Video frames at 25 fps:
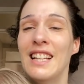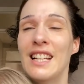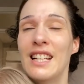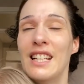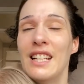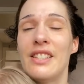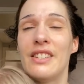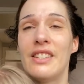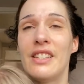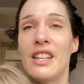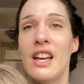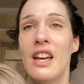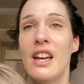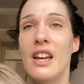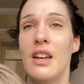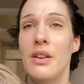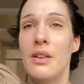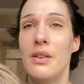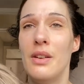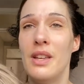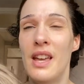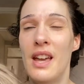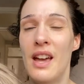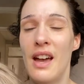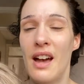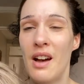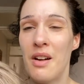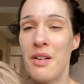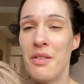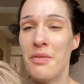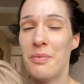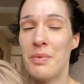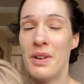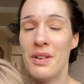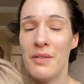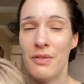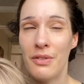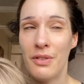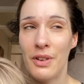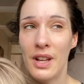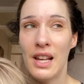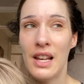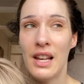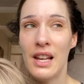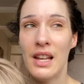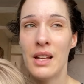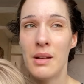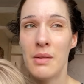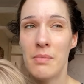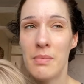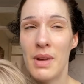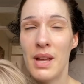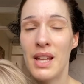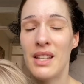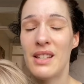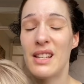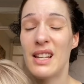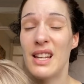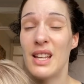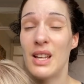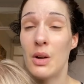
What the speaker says: So, yeah, I've been feeling mentally